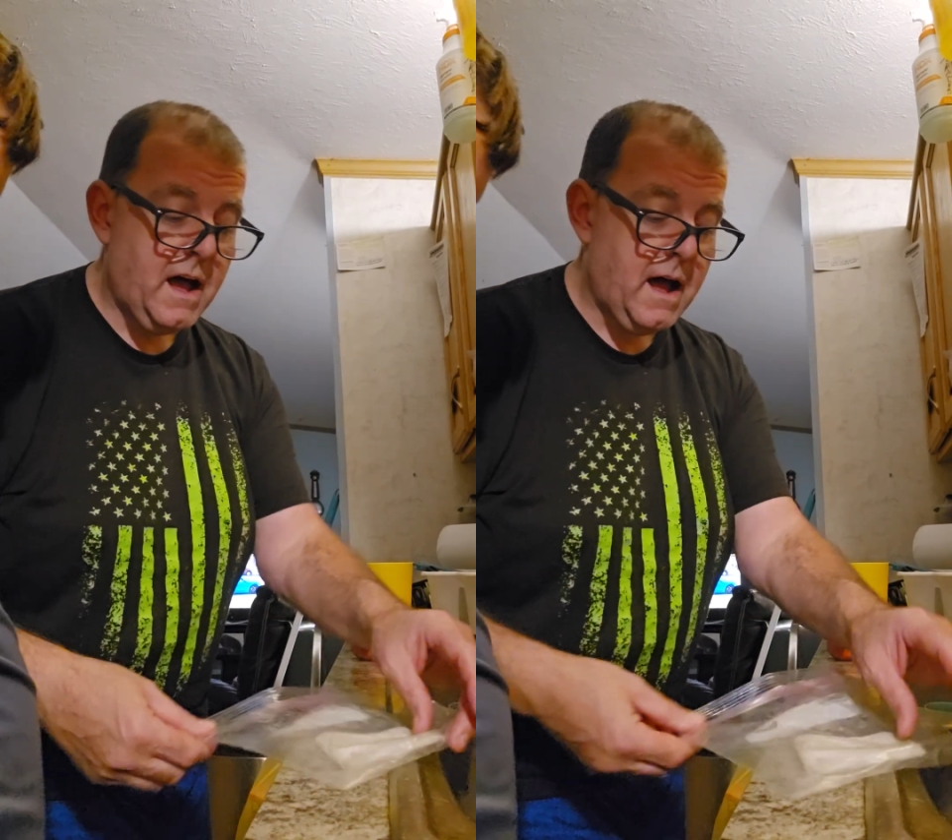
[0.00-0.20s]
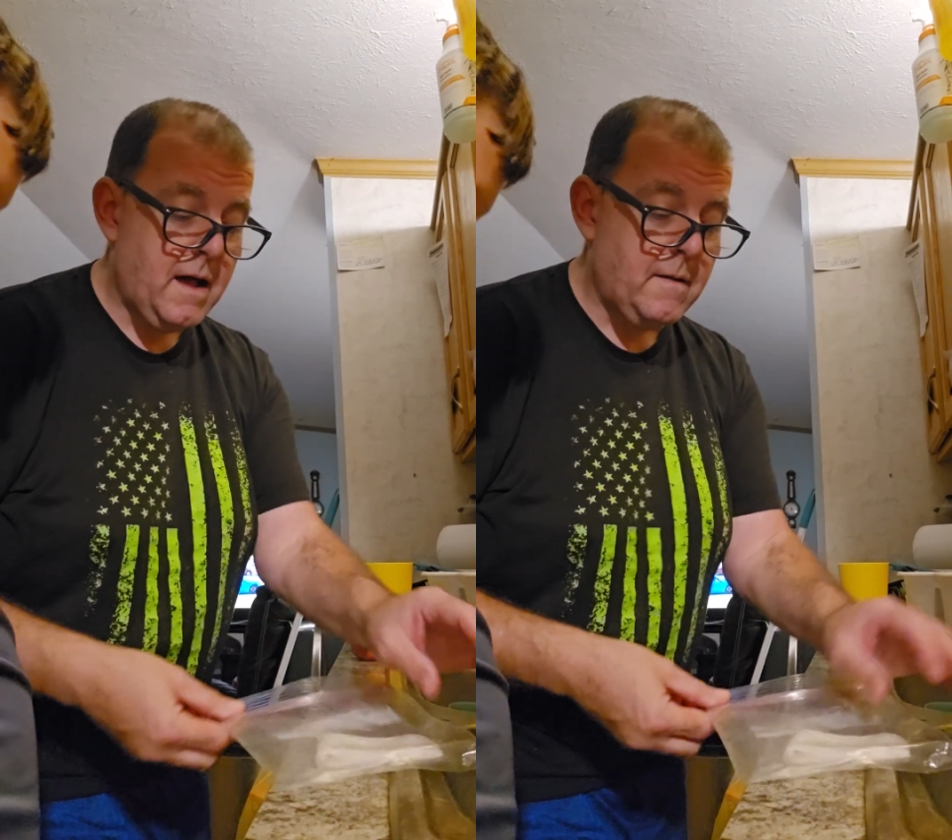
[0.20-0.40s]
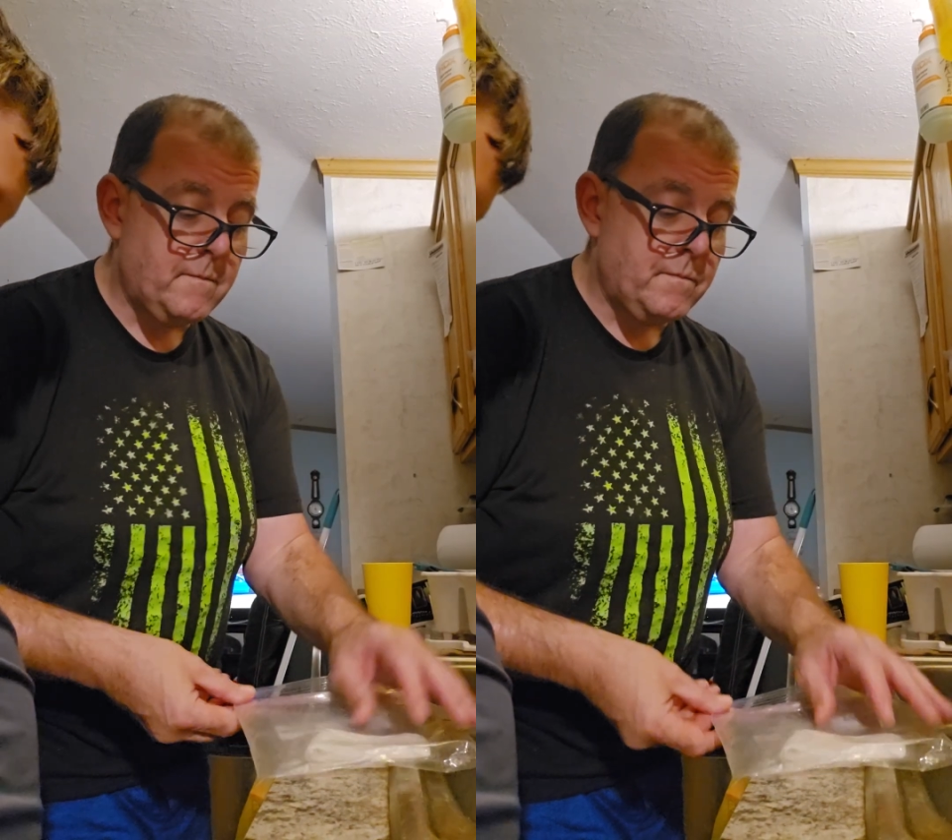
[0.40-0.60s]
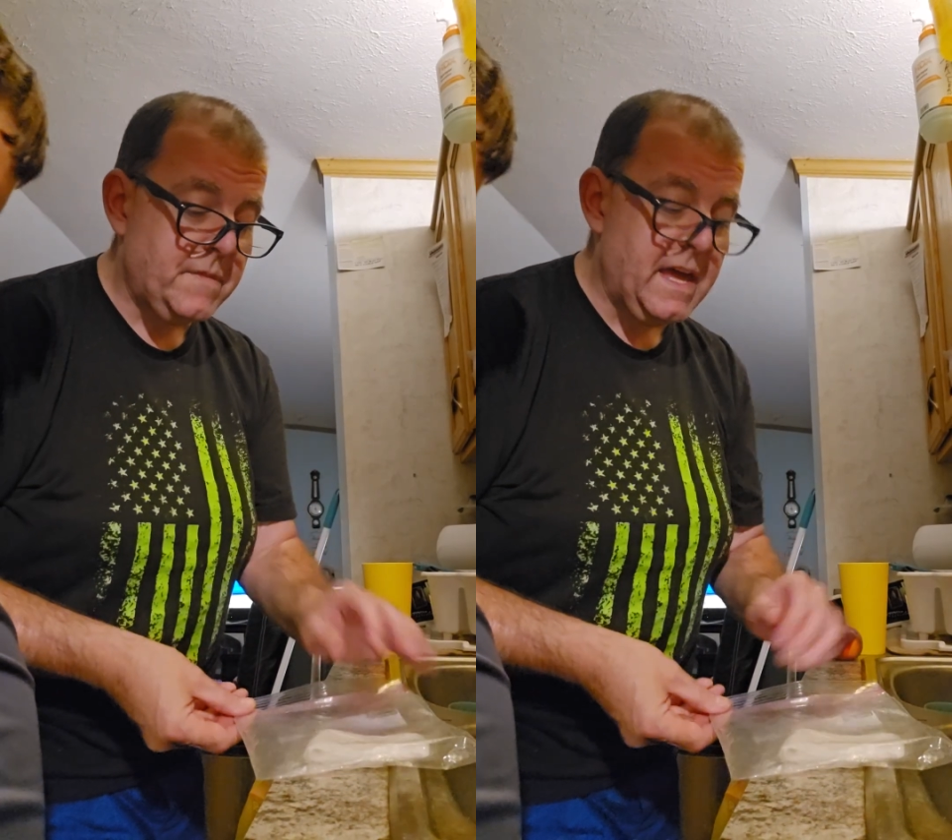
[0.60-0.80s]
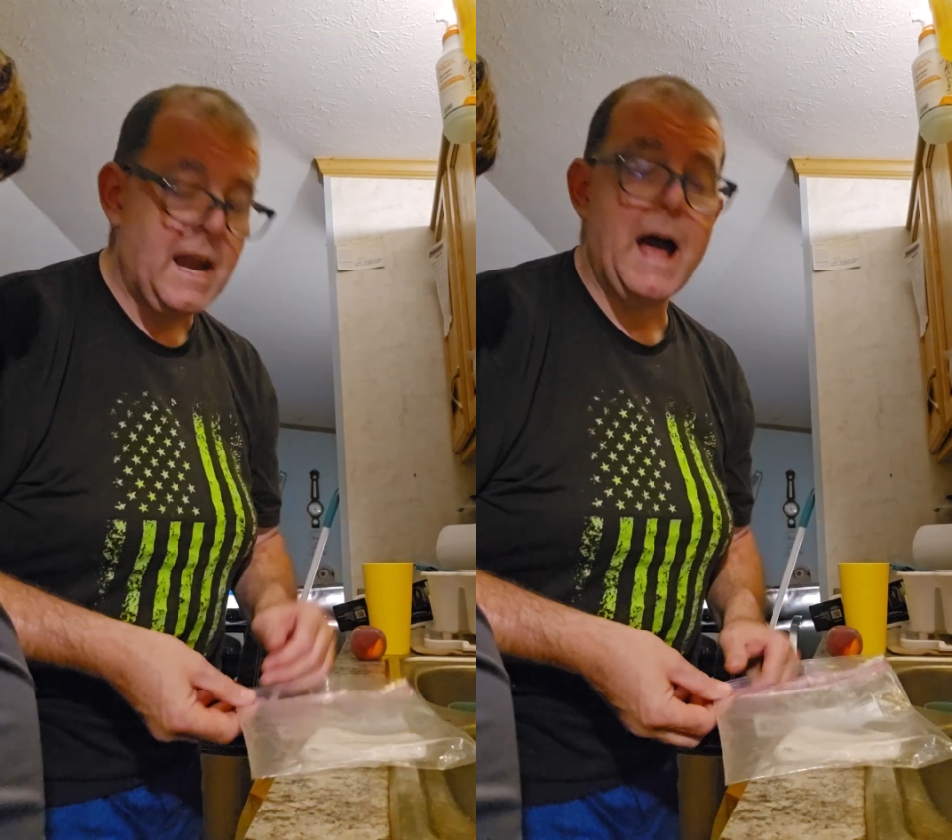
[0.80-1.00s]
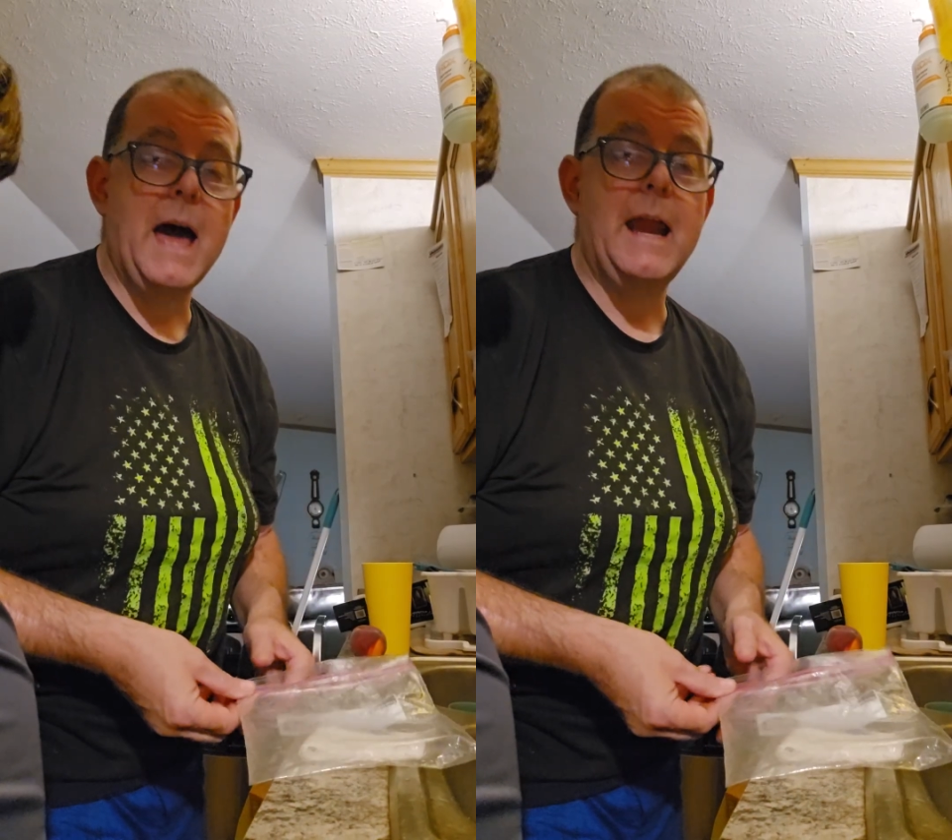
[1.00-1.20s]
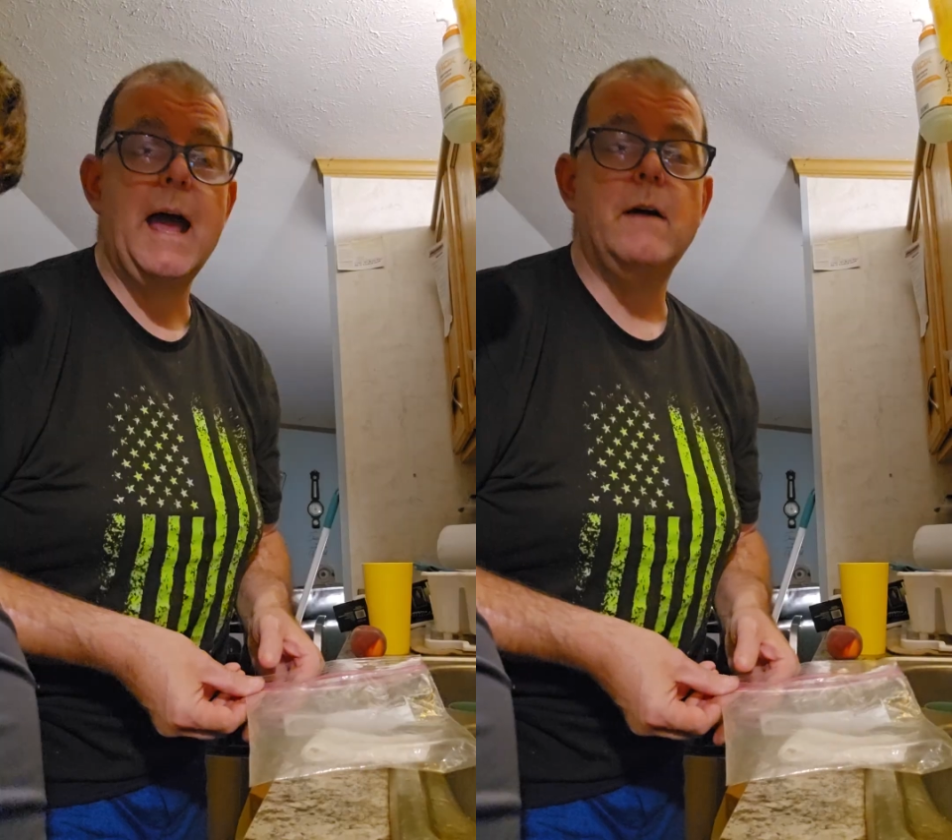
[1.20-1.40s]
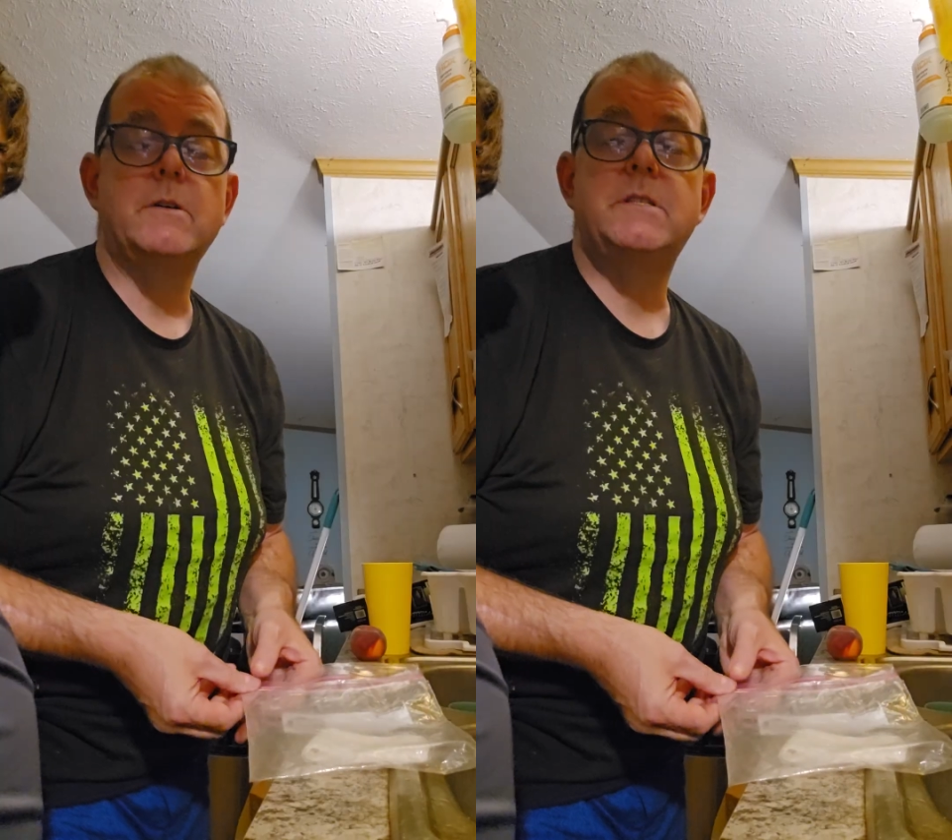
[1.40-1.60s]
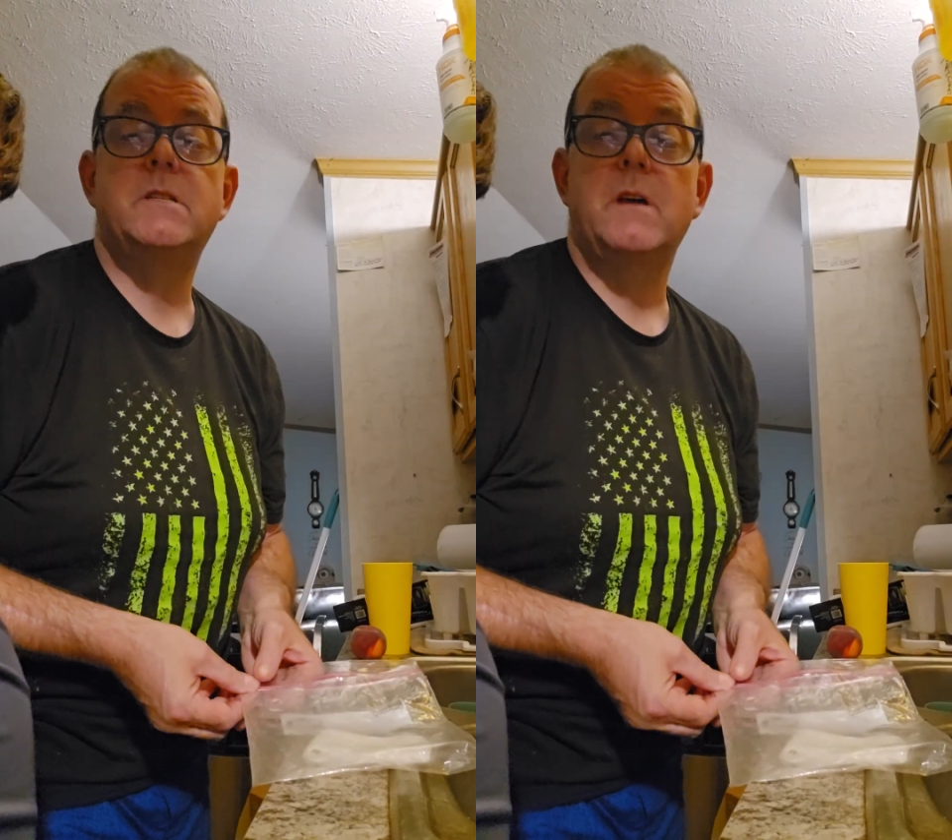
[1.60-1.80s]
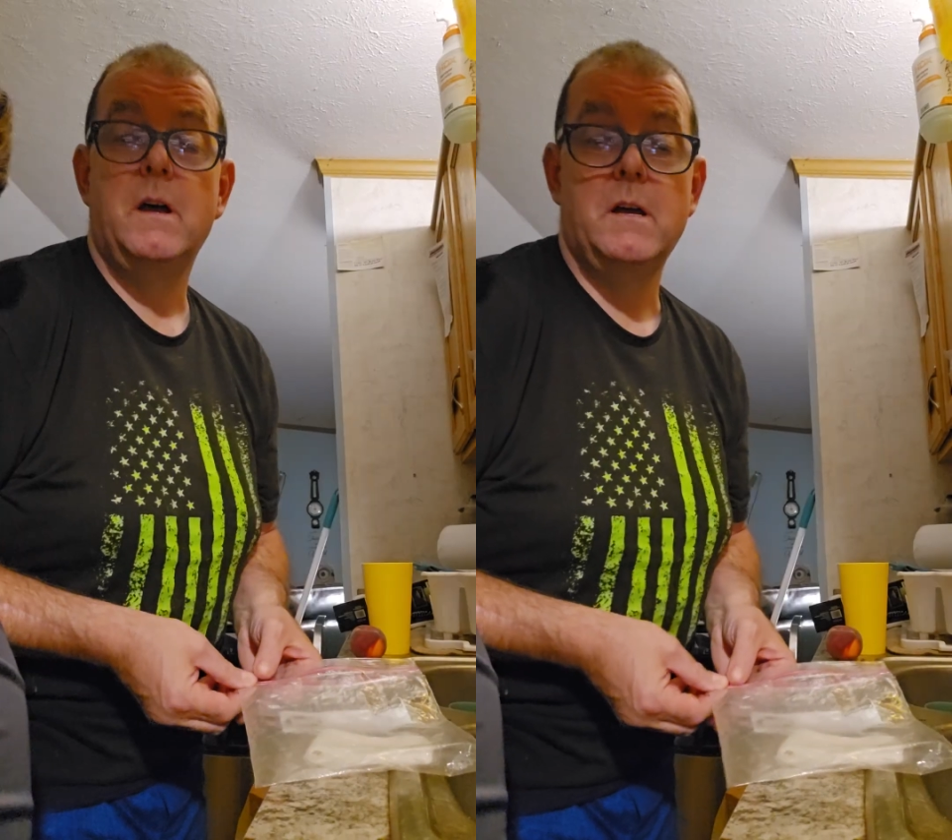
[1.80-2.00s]

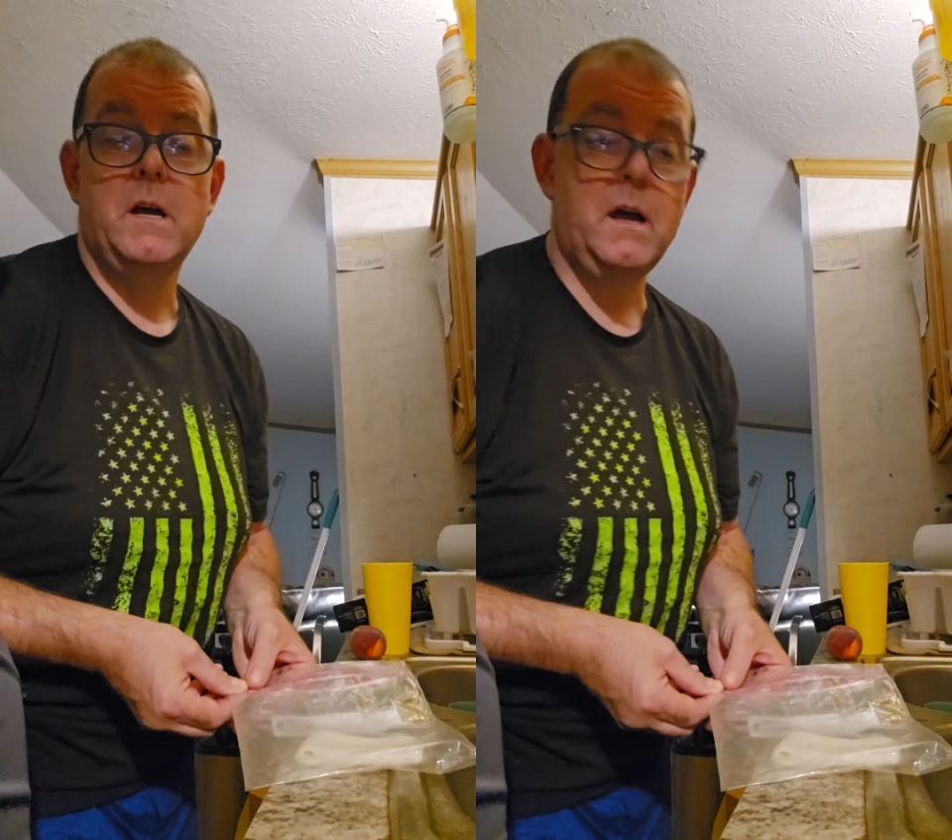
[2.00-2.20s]
hothouse.